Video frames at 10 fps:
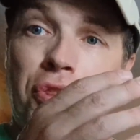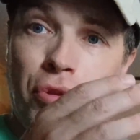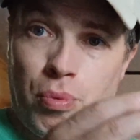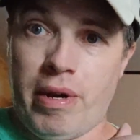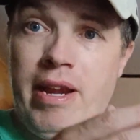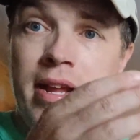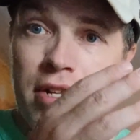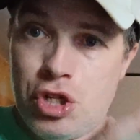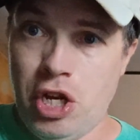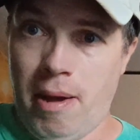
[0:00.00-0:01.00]
3
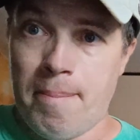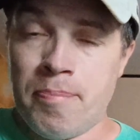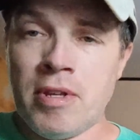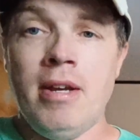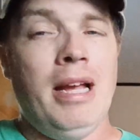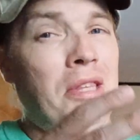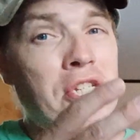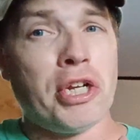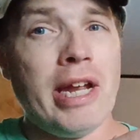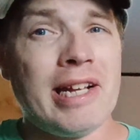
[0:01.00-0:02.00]
chip. At
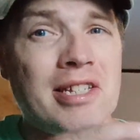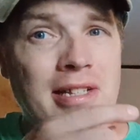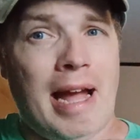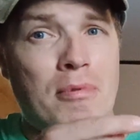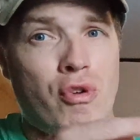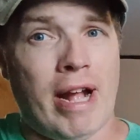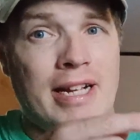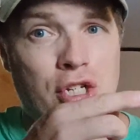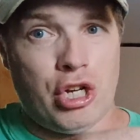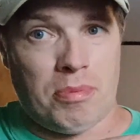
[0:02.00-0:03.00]
least you're getting a
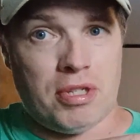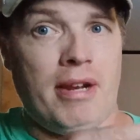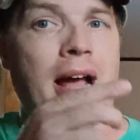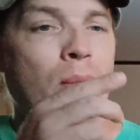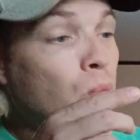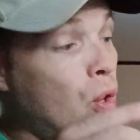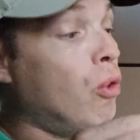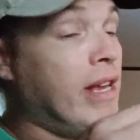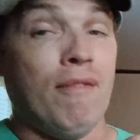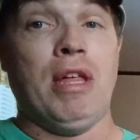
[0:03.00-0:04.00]
Snapdragon chipset. I
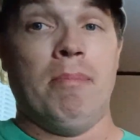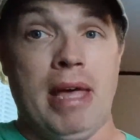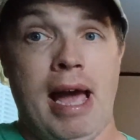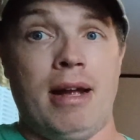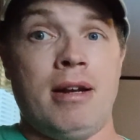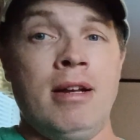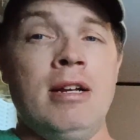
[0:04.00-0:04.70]
will give them that.